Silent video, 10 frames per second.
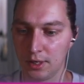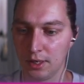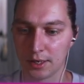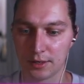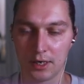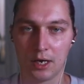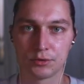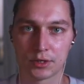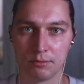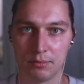Like the
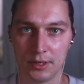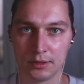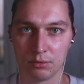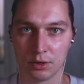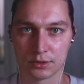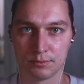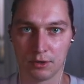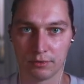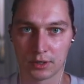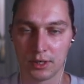autocomplete works
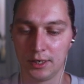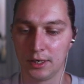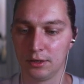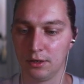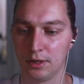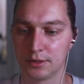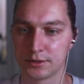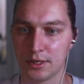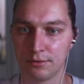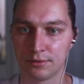perfectly and all that
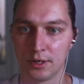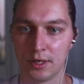stuff.